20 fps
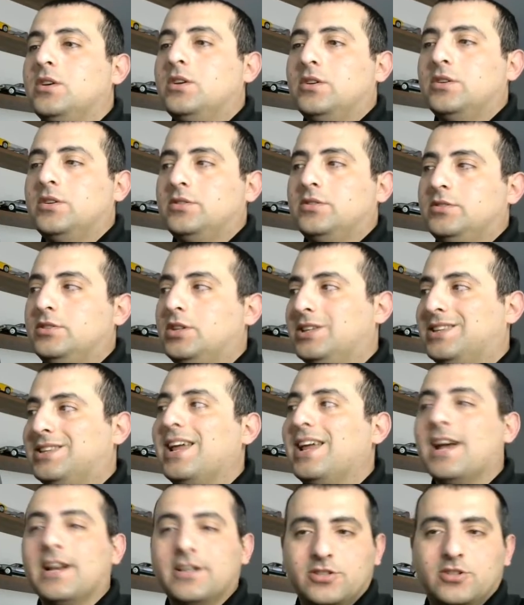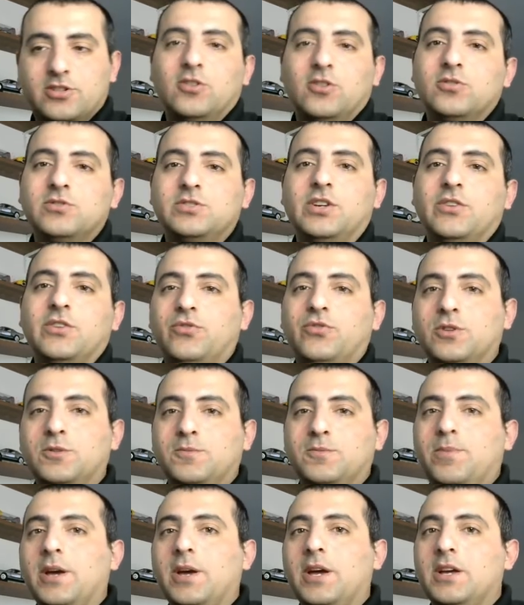the 3 exclusive would
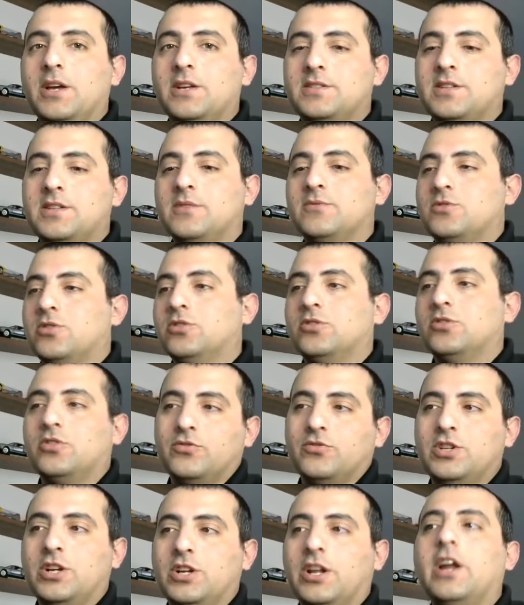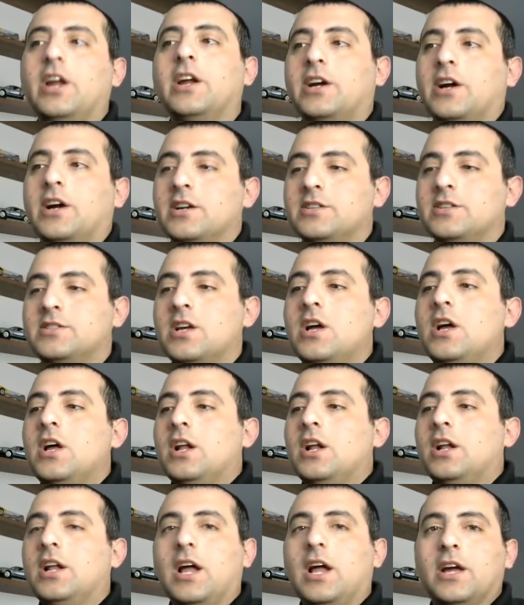be some sort of generic cards,
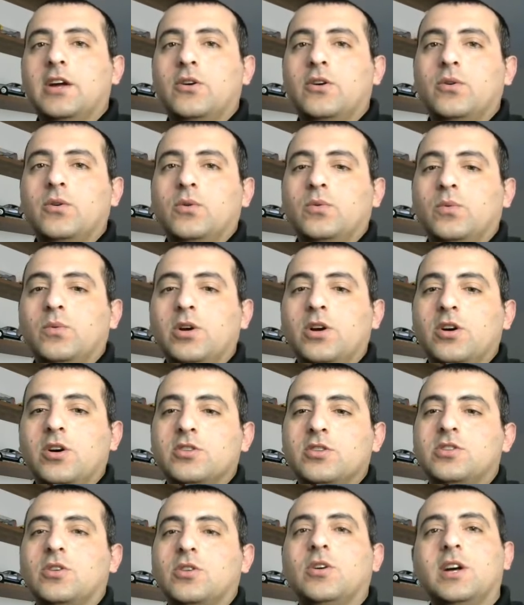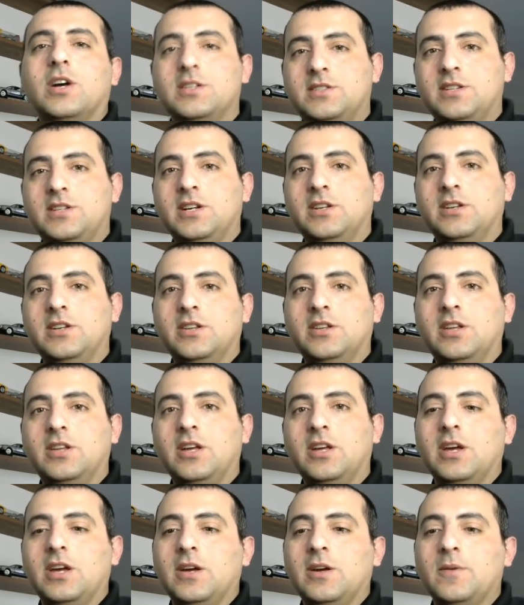like we also had seen
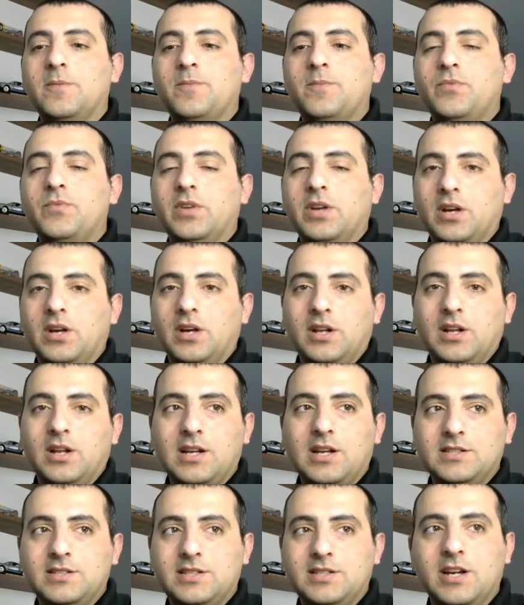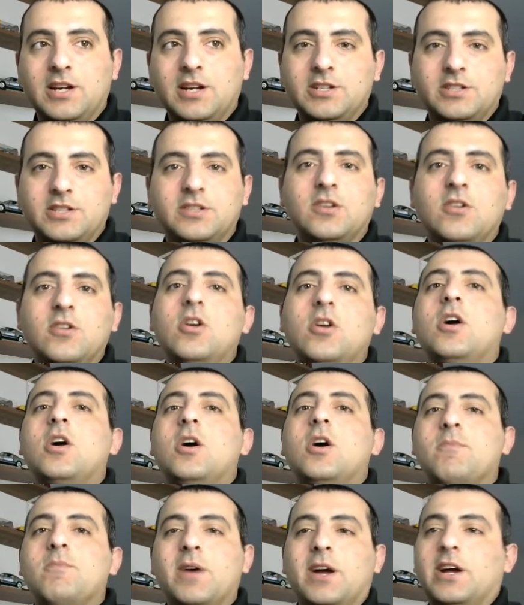in last year's
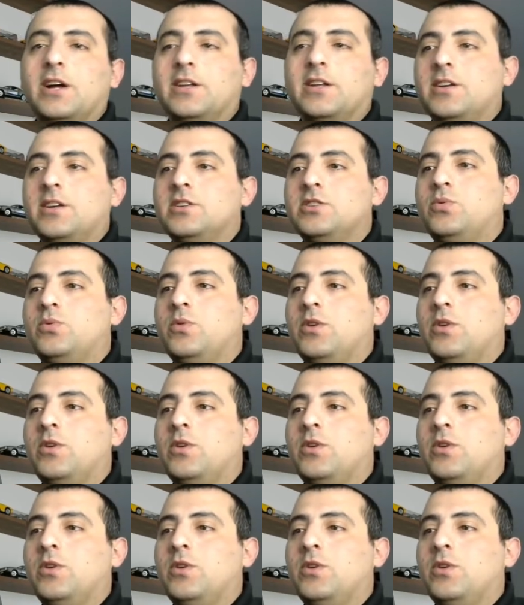Megatins. We've